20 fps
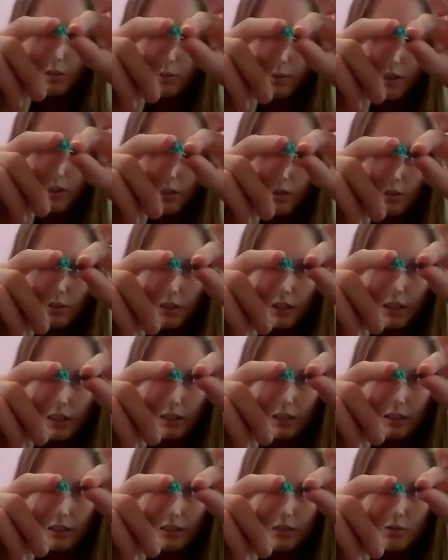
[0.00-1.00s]
we go, they're
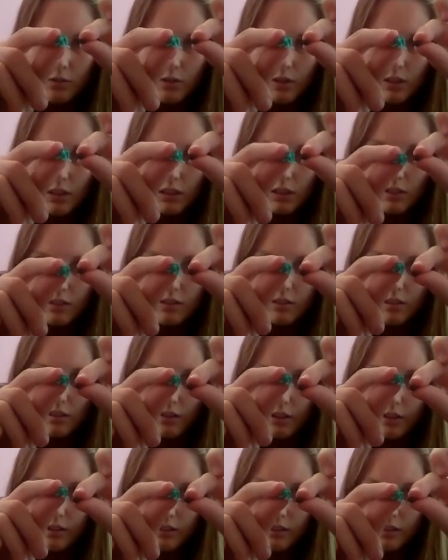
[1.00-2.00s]
kind of next to each other.
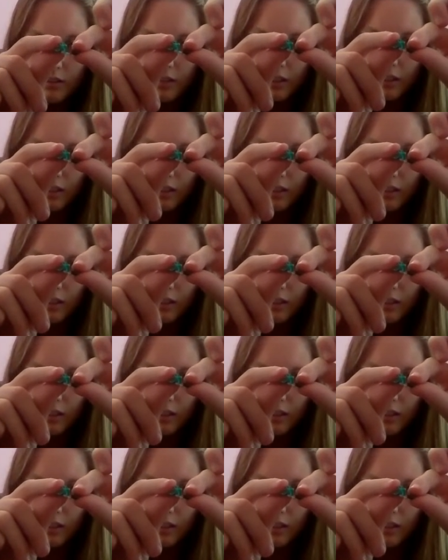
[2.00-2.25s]
So as you can